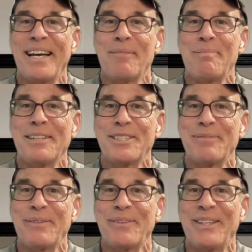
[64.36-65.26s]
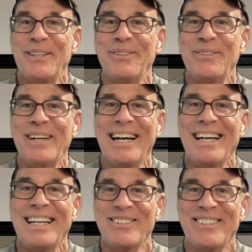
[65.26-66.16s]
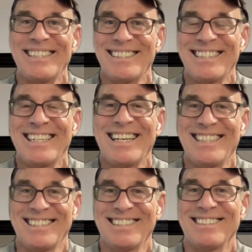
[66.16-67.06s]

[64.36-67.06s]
me. A pleasure to be with you and your audience today.